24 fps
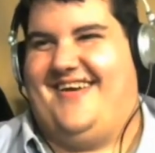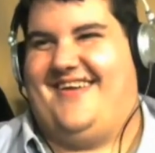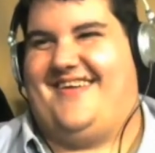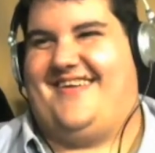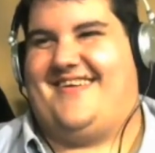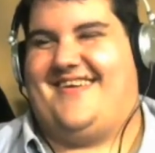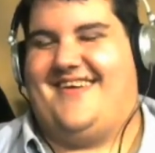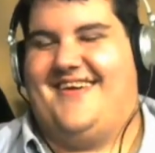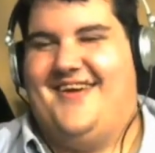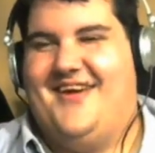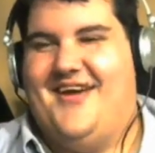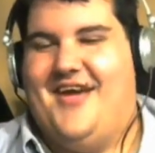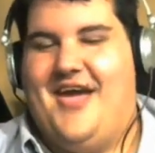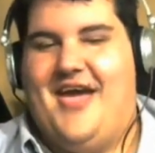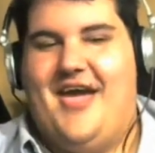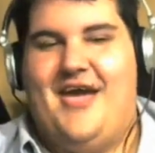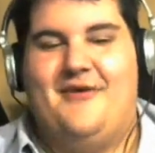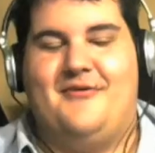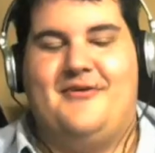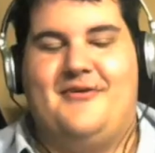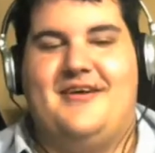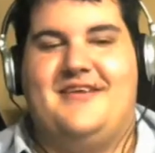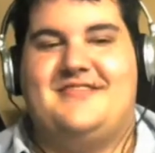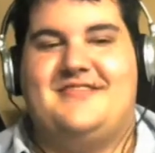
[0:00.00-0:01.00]
Like
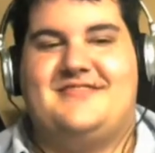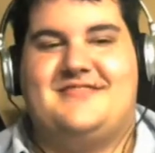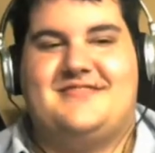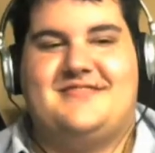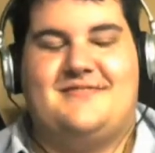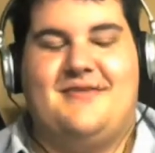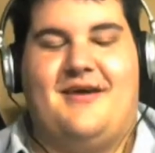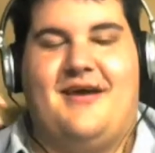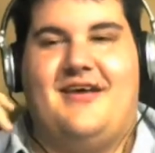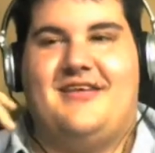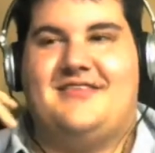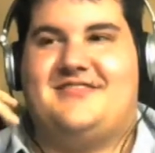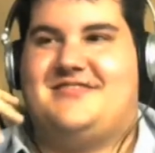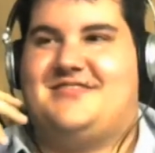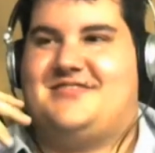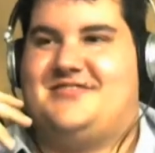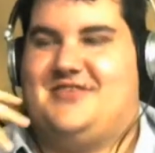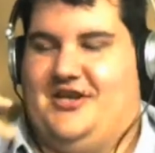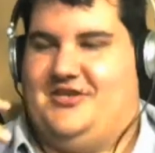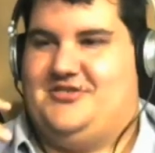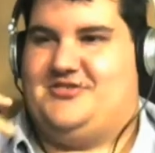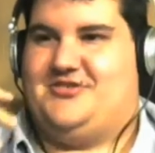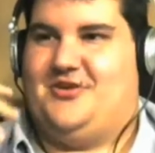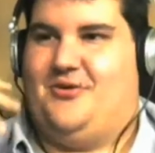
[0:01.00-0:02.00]
it, it's it's
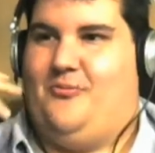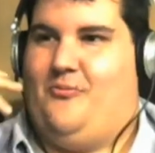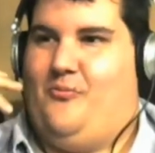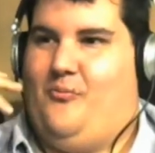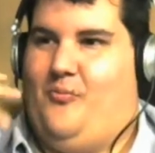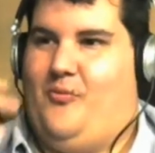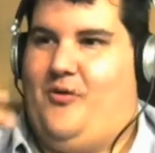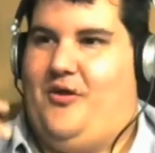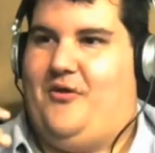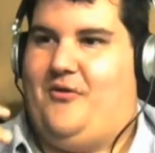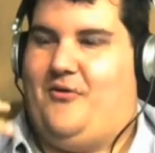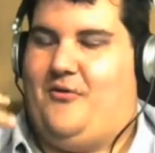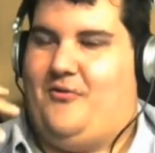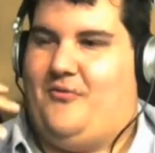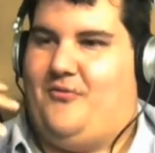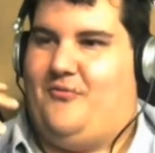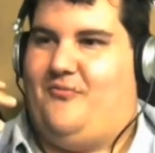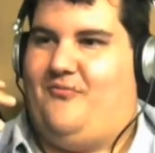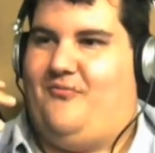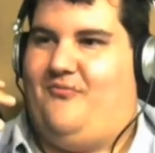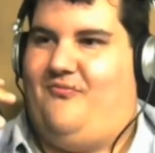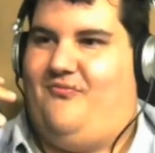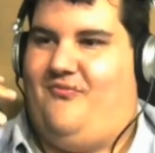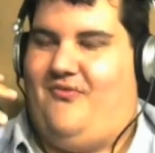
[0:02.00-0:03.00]
such a
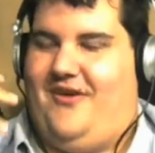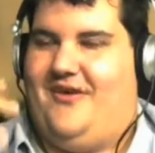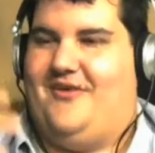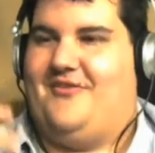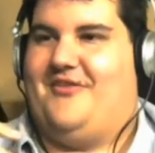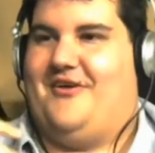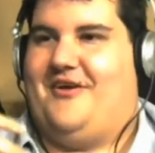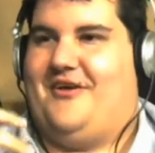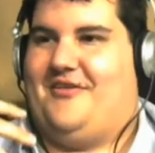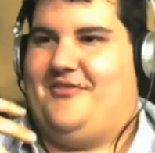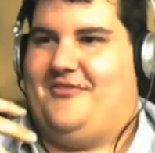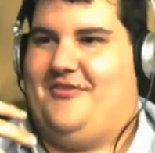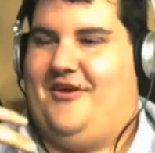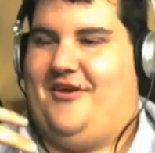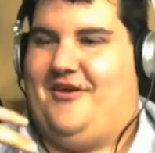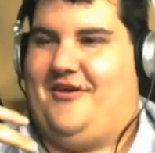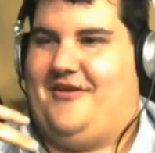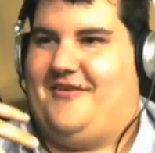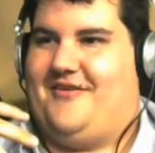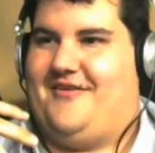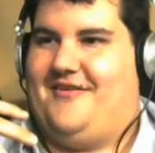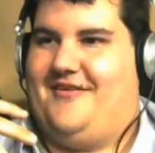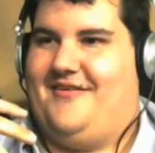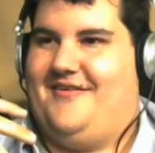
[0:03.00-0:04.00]
weird feeling
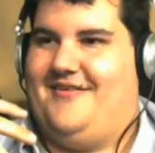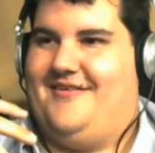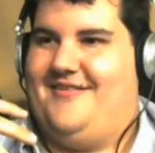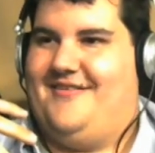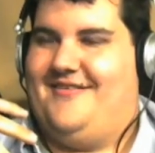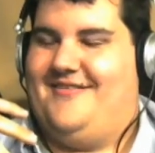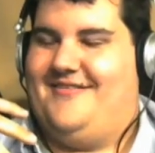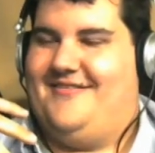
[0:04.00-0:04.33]
like. But then you